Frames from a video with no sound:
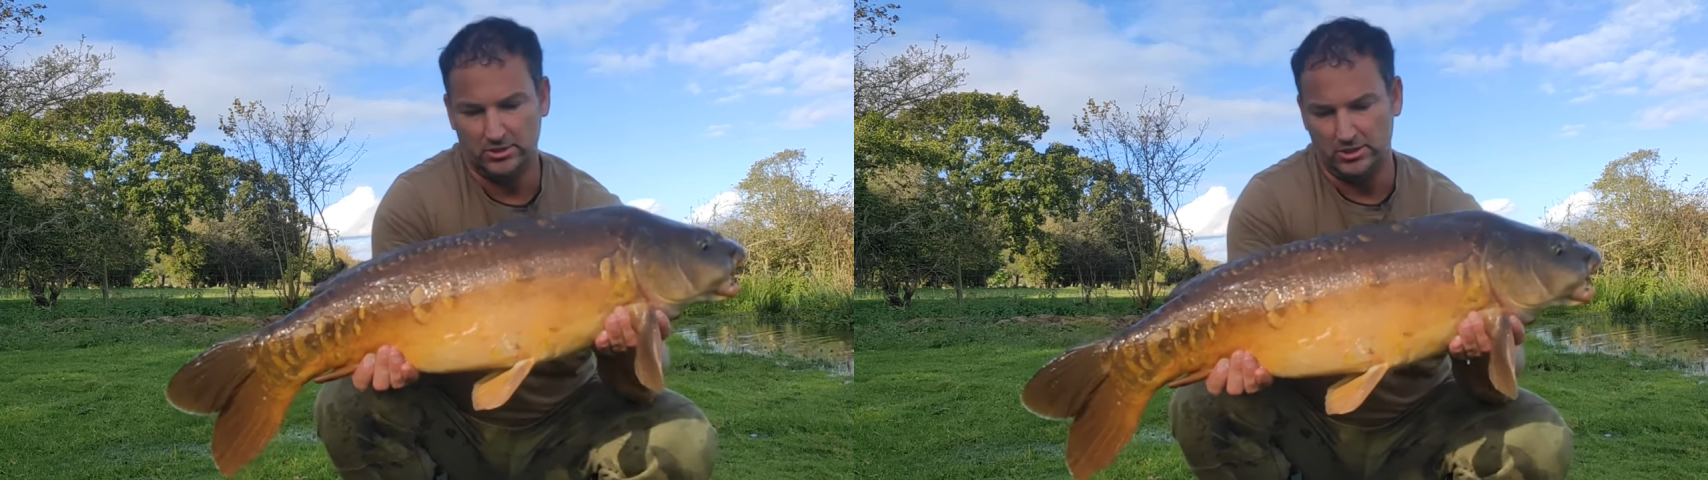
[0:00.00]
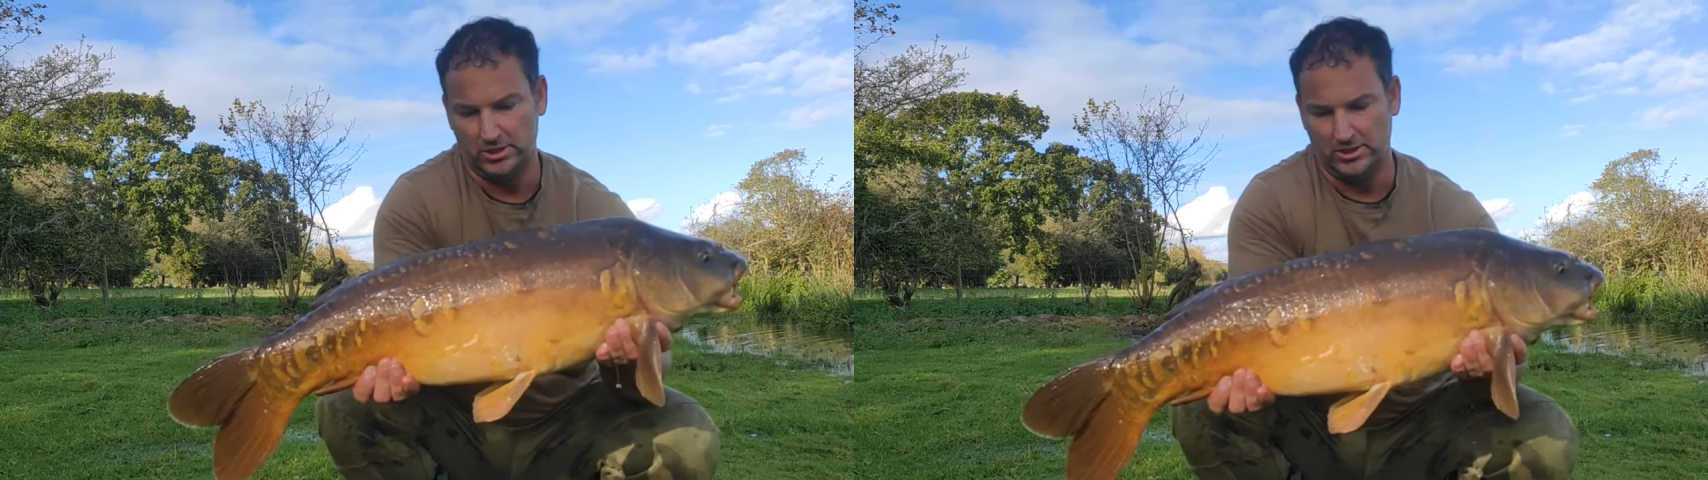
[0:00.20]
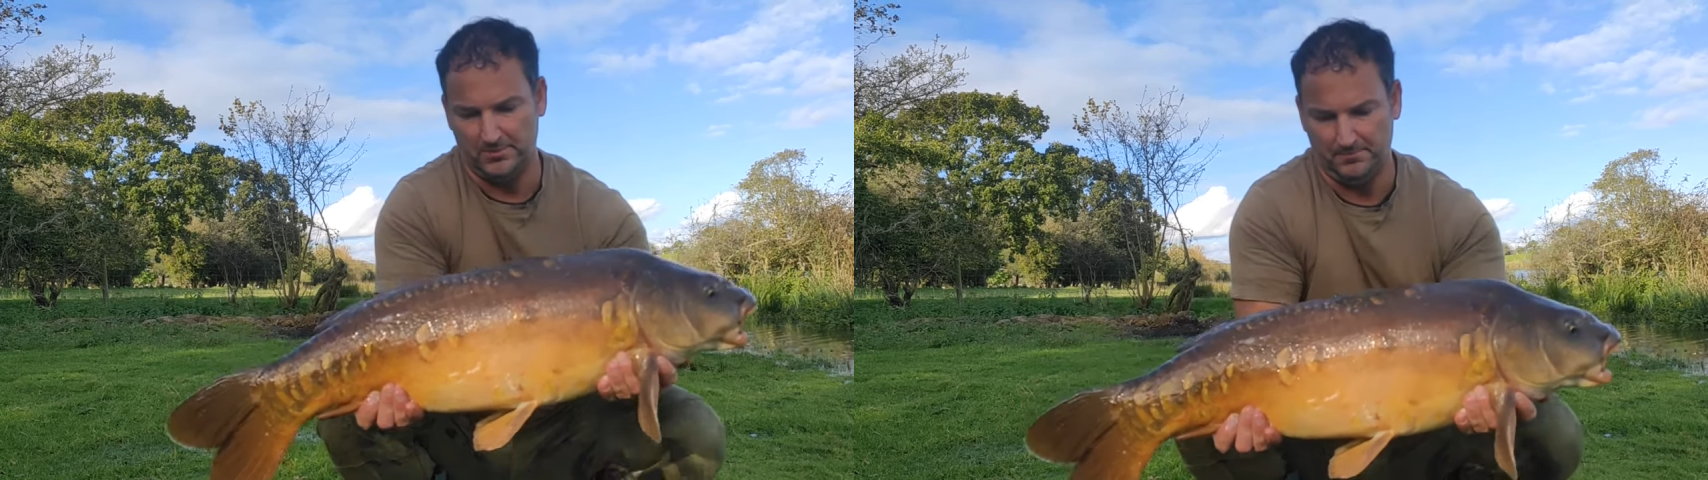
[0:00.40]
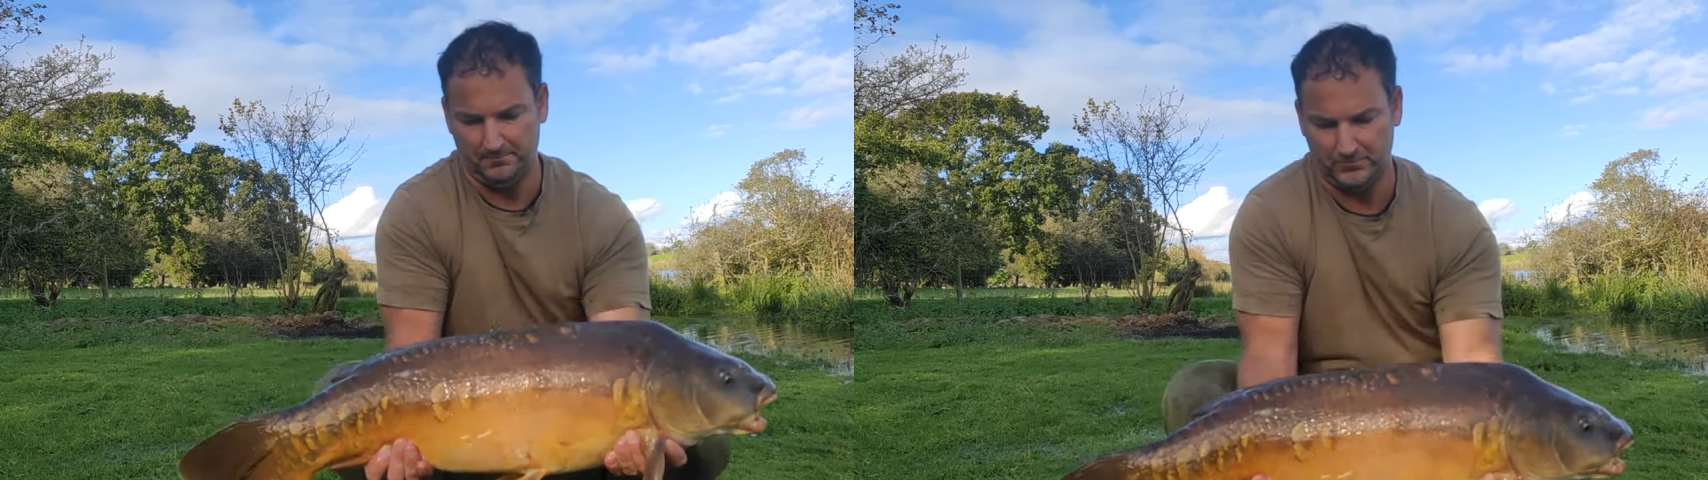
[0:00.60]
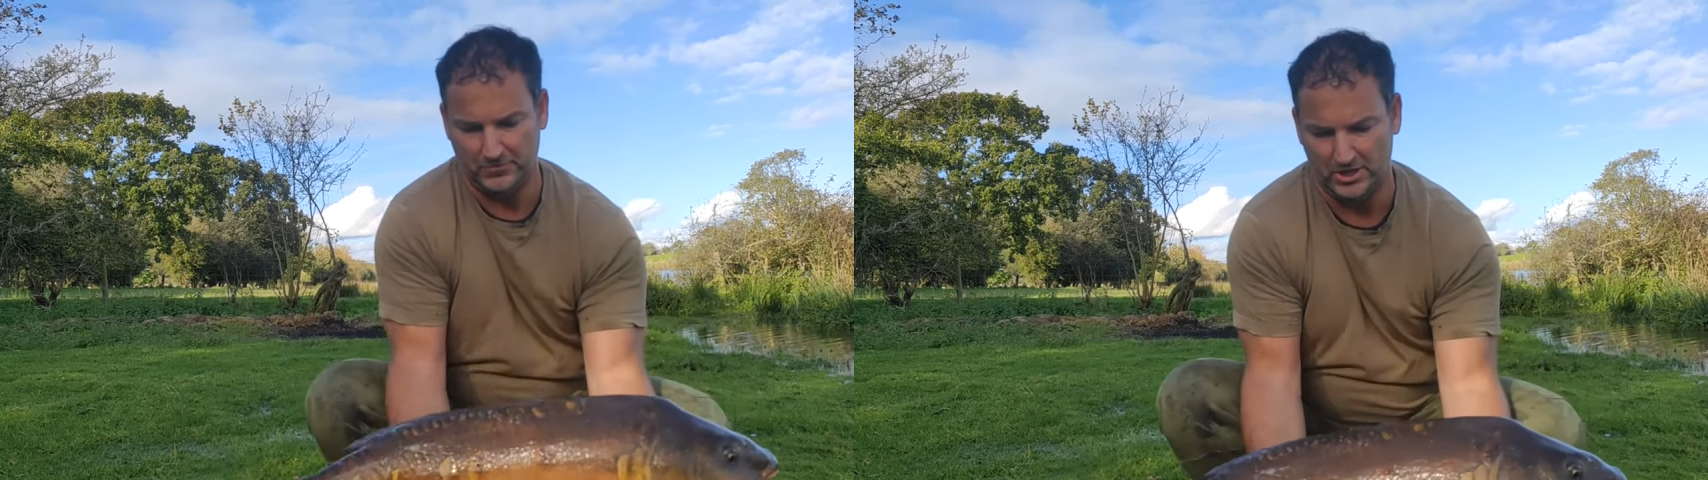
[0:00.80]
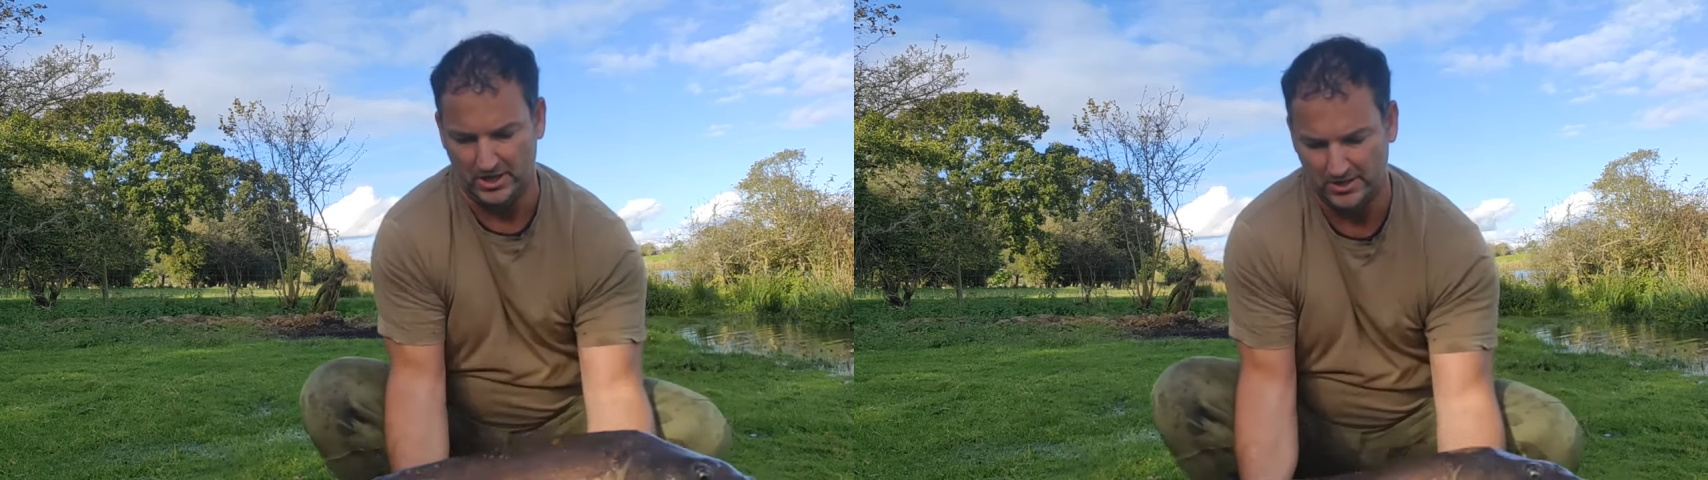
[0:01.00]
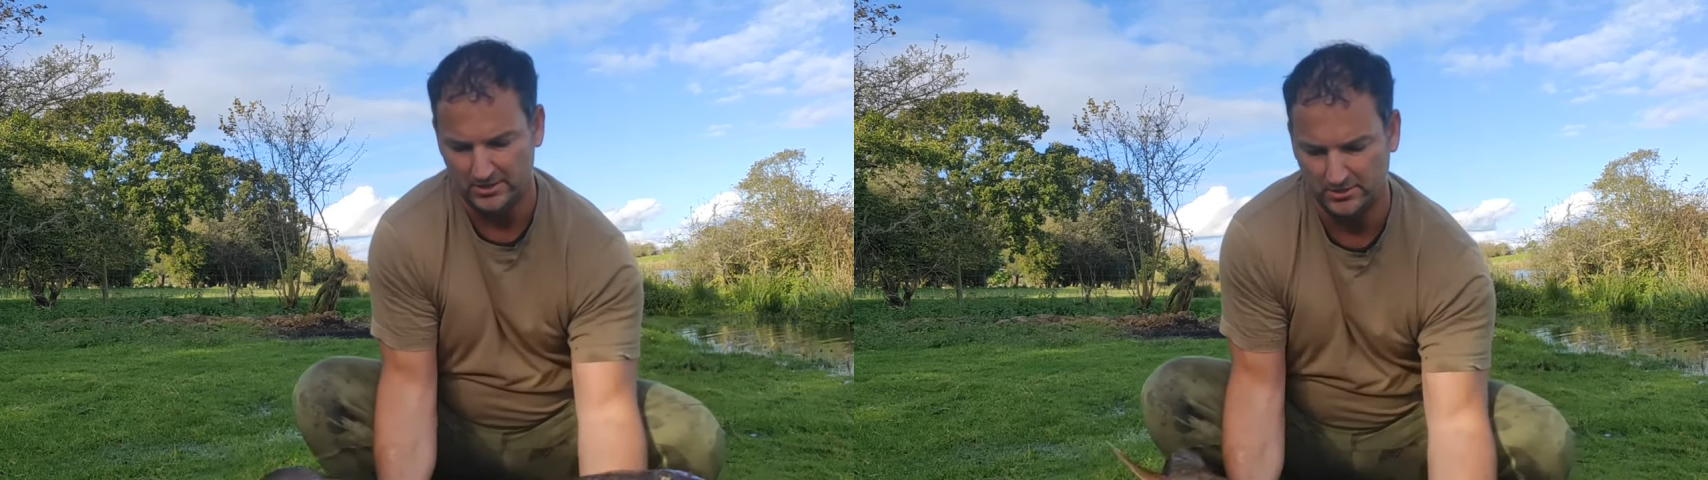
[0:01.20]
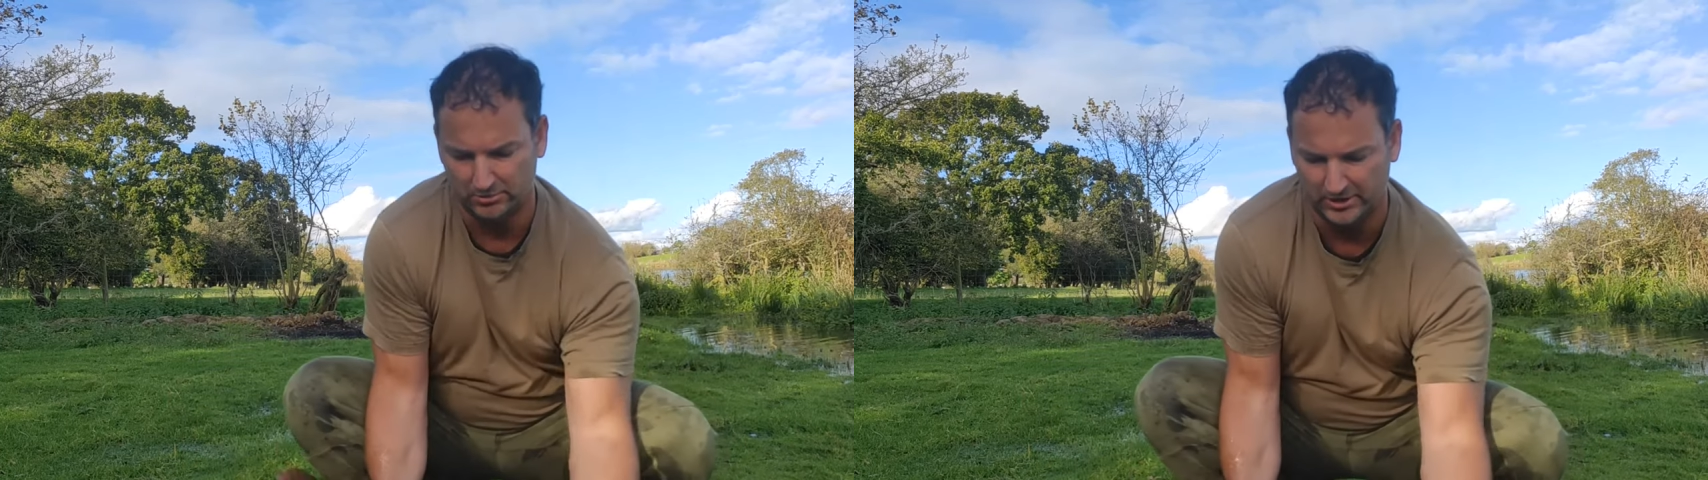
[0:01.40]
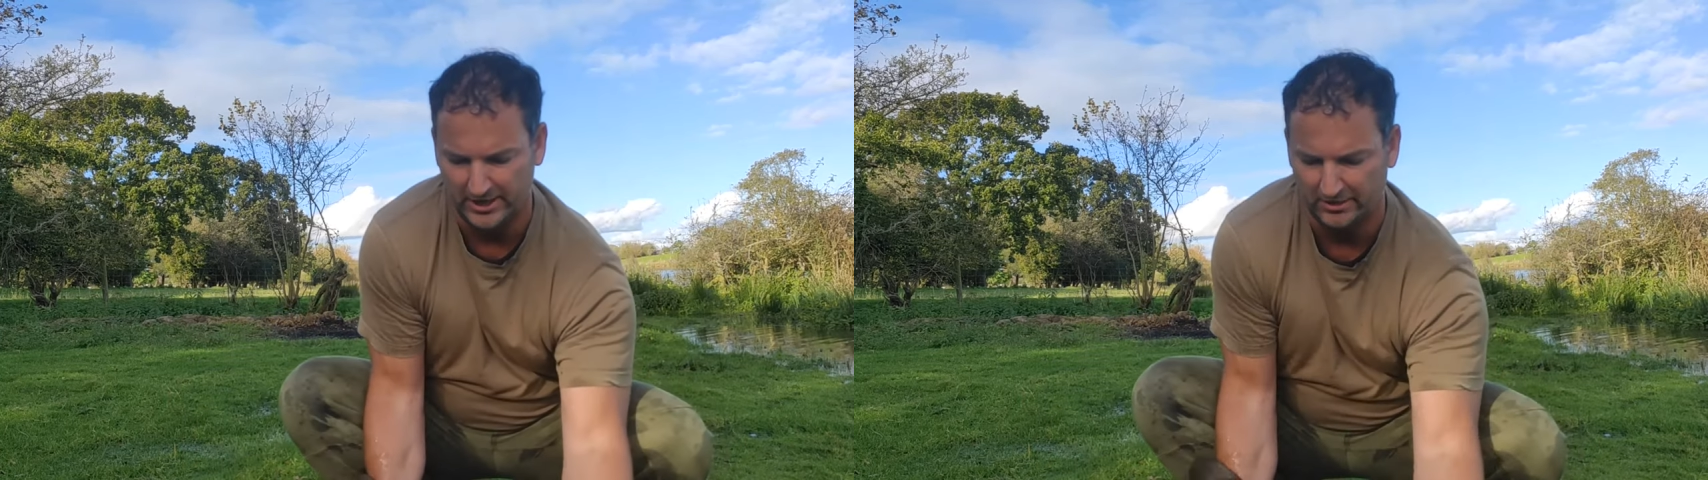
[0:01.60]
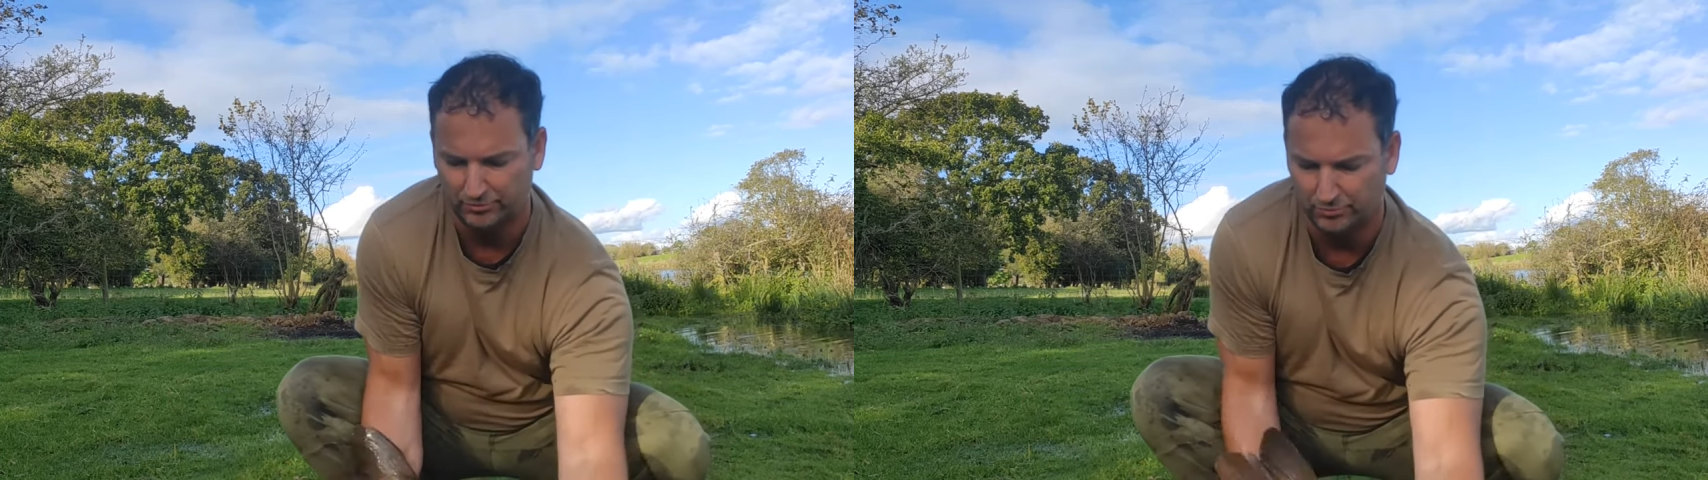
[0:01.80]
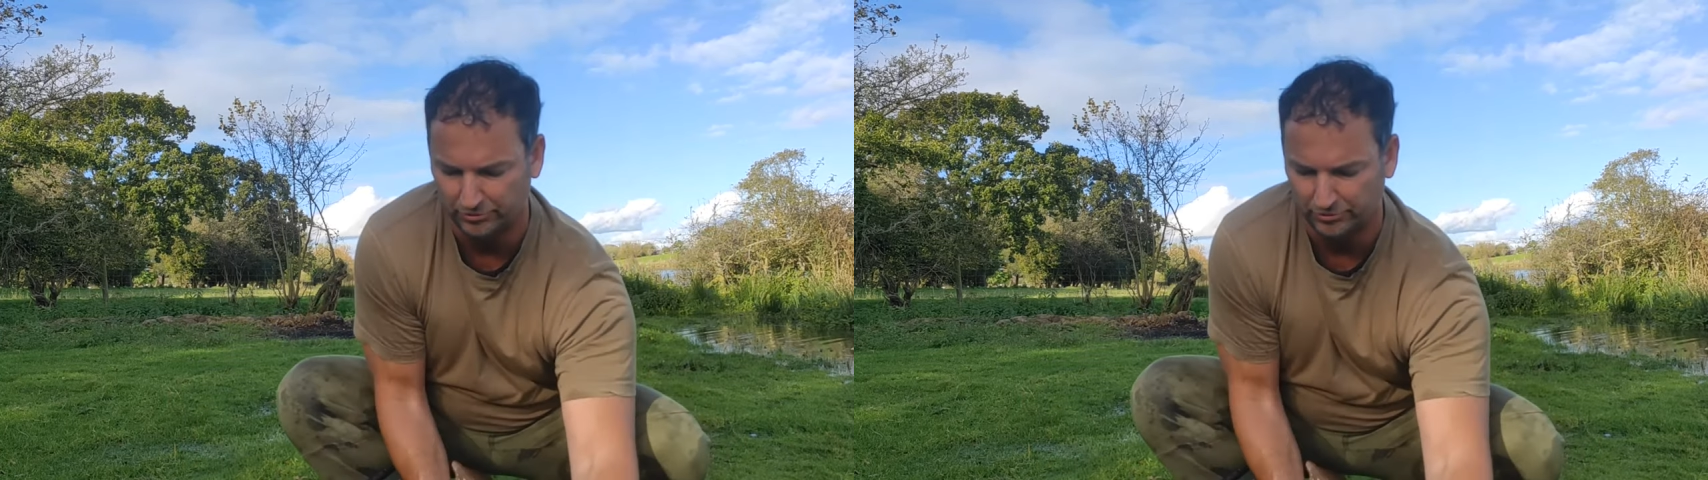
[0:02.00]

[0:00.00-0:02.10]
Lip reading: Yeah, I'm going to get this one